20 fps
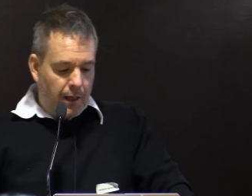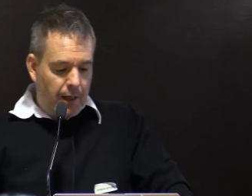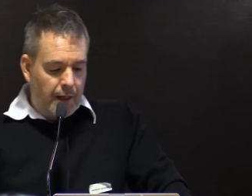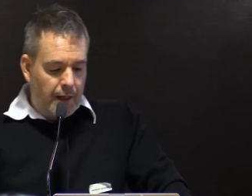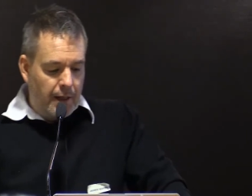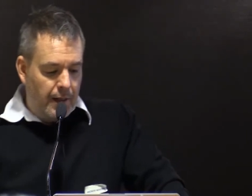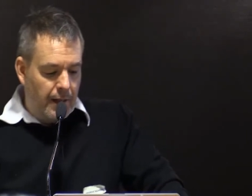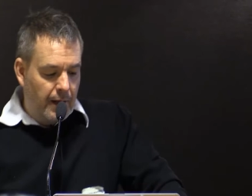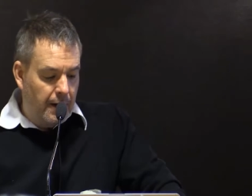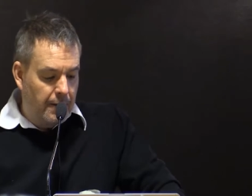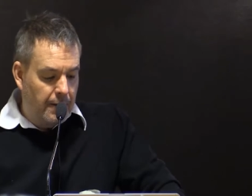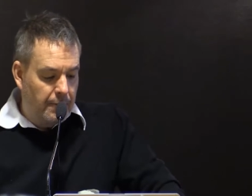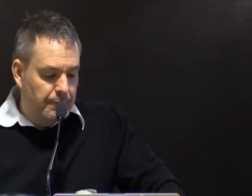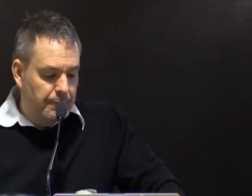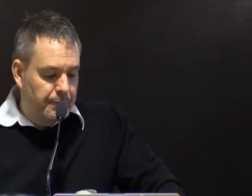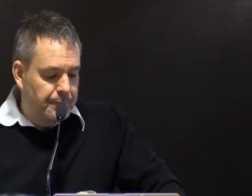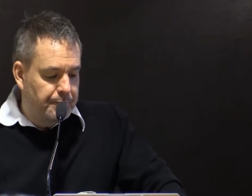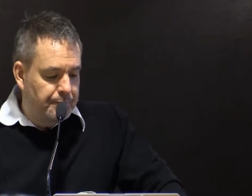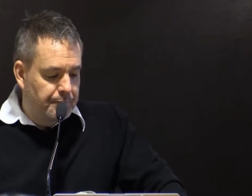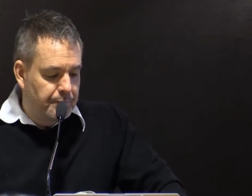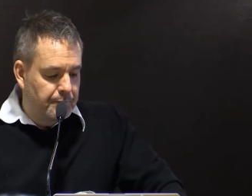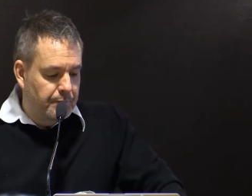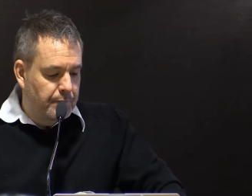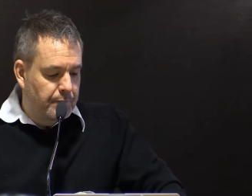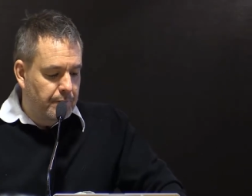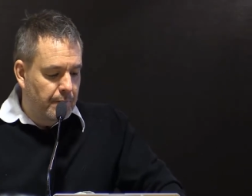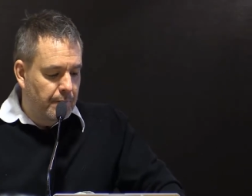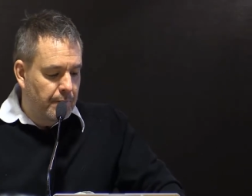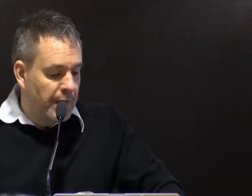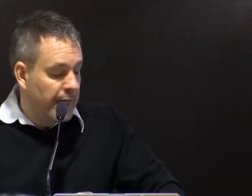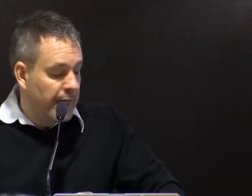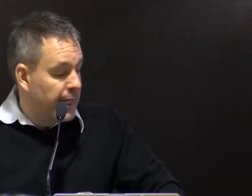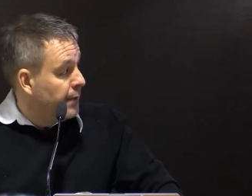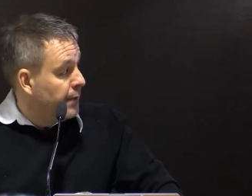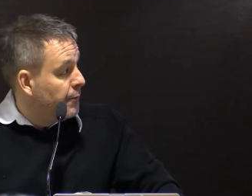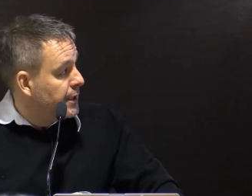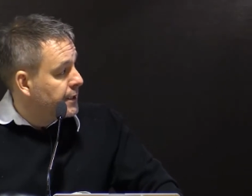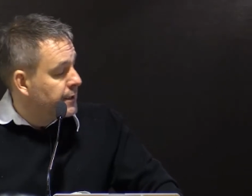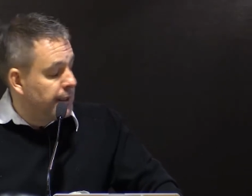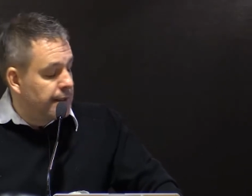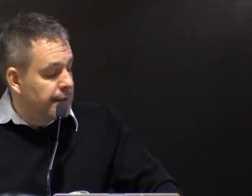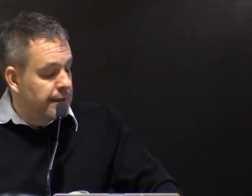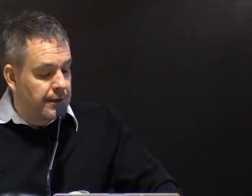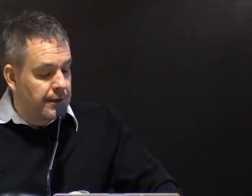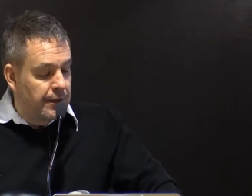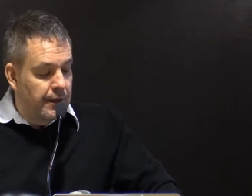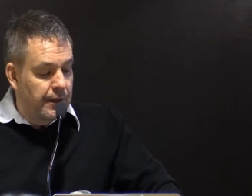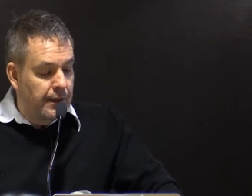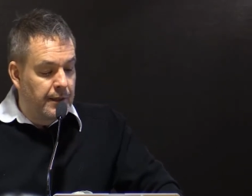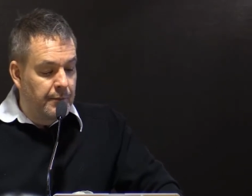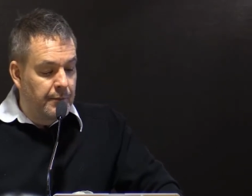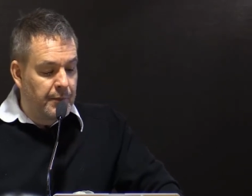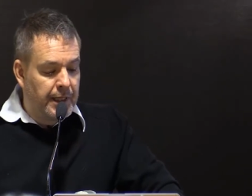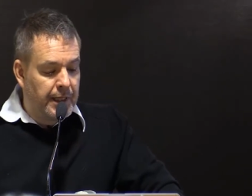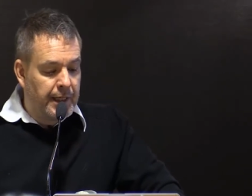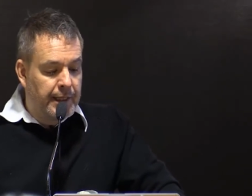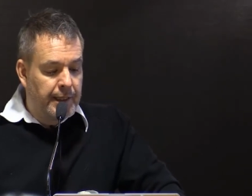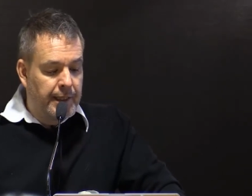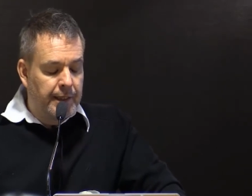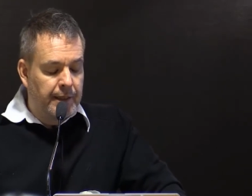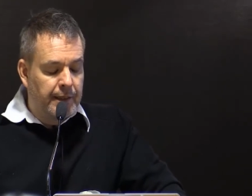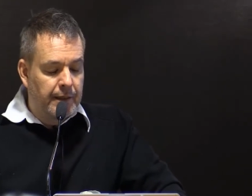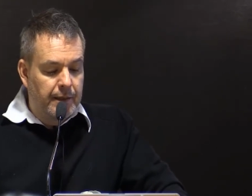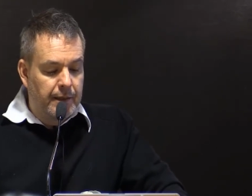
But anyways, let's start at the beginning.